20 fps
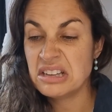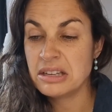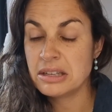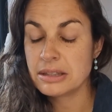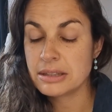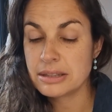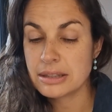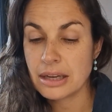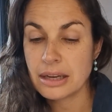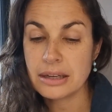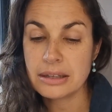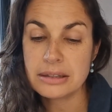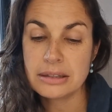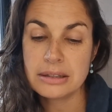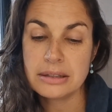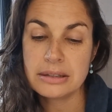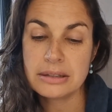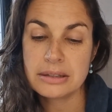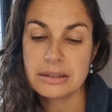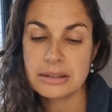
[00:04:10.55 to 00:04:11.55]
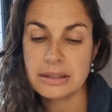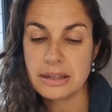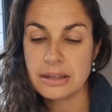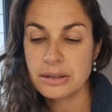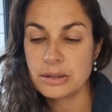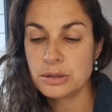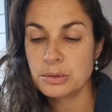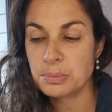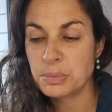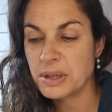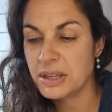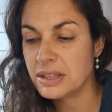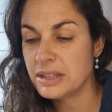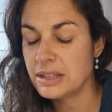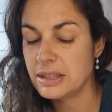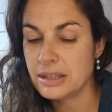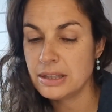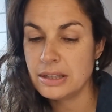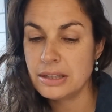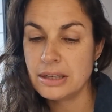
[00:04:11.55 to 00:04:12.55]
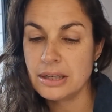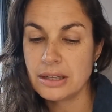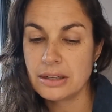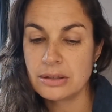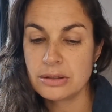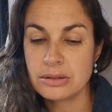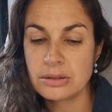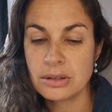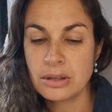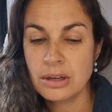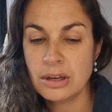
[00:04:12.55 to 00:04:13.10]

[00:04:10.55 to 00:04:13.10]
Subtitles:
sadness, there's pity, there's